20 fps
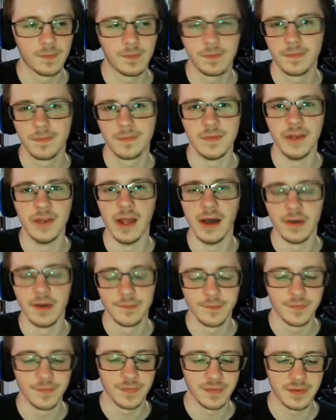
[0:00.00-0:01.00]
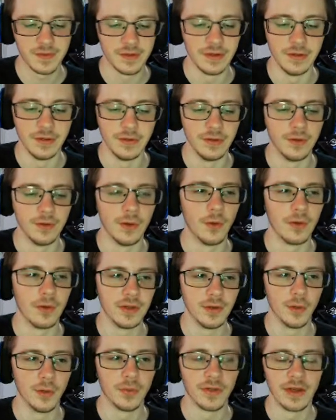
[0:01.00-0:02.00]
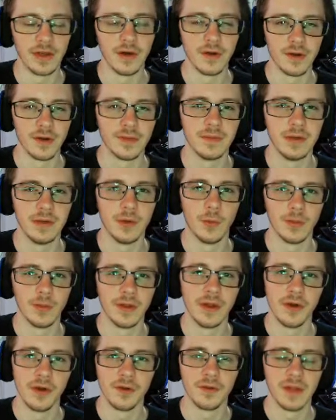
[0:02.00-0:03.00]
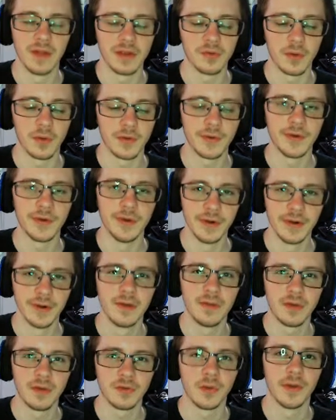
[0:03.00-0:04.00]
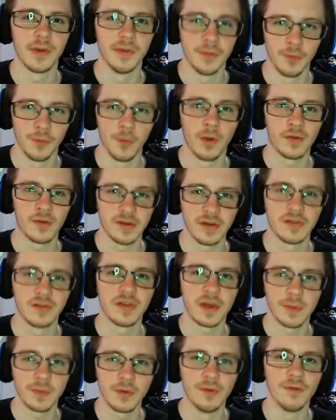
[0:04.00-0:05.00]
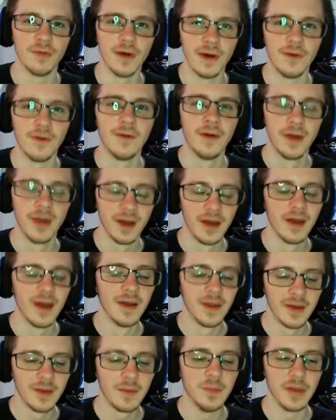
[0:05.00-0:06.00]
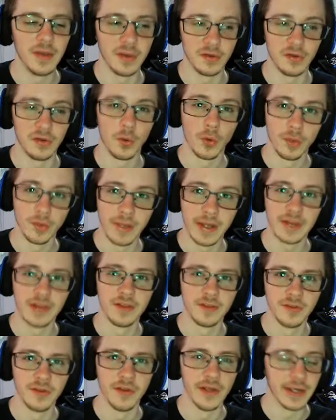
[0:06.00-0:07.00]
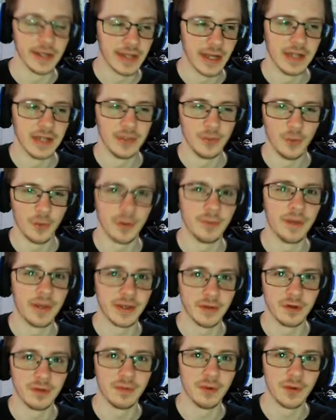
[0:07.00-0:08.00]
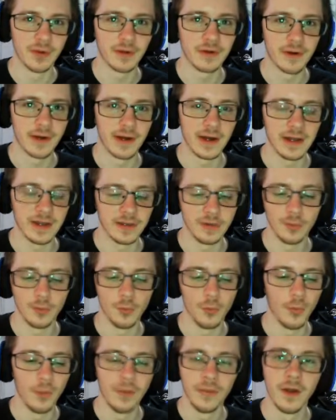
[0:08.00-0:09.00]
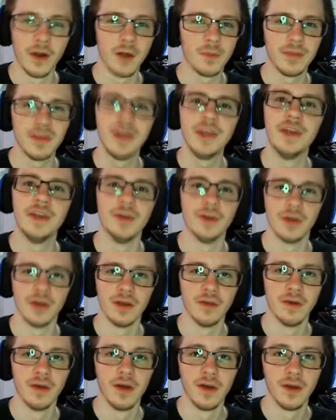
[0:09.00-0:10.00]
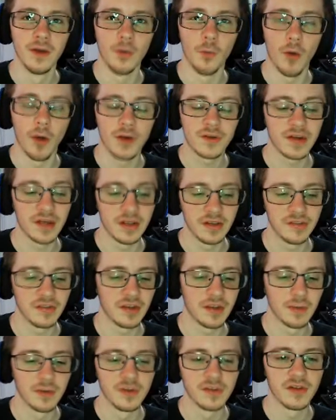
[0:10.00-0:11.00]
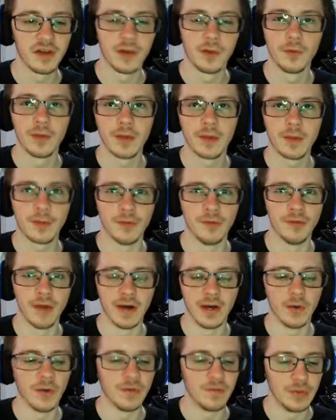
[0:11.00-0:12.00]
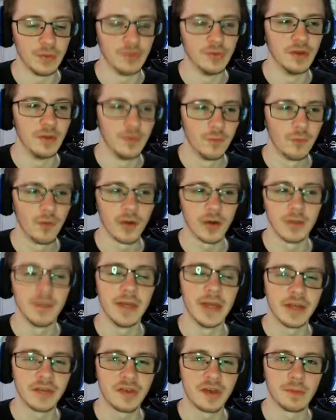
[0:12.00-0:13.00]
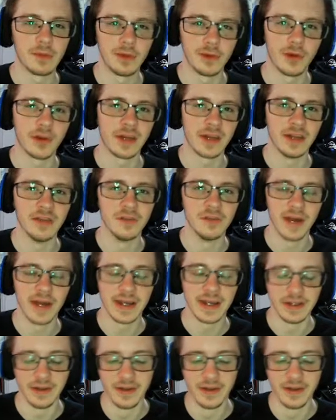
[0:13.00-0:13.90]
Yeah, you know what they are. You know what they are. That's why you're here. That's why you're watching this deck profile. Because you want to make this thing and you want to make your opponent cry. You would not be here watching a Cyberstyle deck profile if you didn't want to make Cyberdark End Dragon.